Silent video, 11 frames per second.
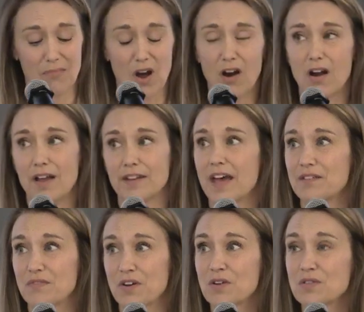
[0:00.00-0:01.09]
our online
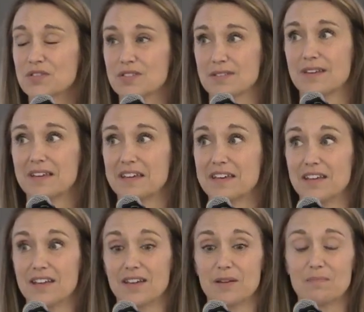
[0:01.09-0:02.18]
folks,
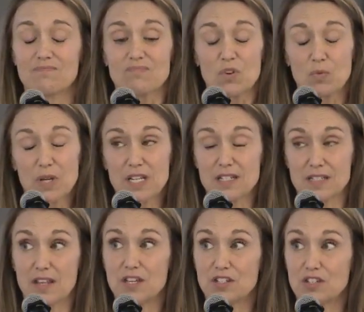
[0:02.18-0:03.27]
there really is
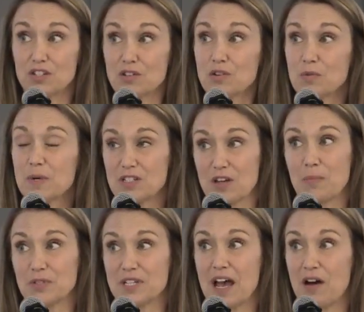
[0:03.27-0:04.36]
nothing to do but
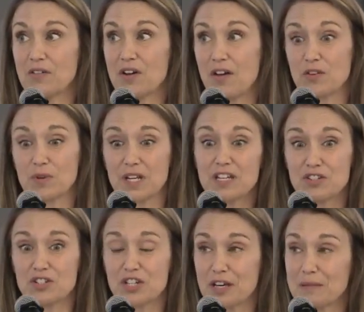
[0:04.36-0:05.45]
double down on the
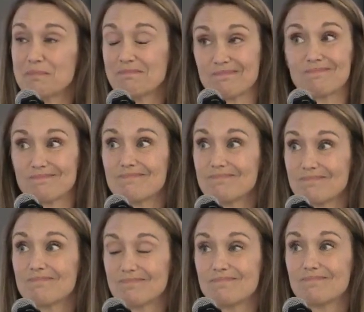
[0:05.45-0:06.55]
relationship
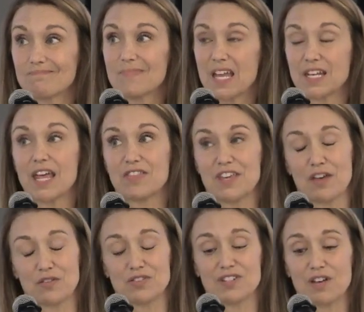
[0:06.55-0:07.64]
and let the
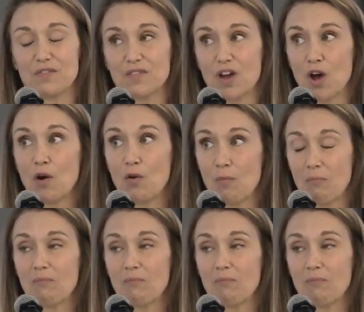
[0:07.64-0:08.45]
other stuff go.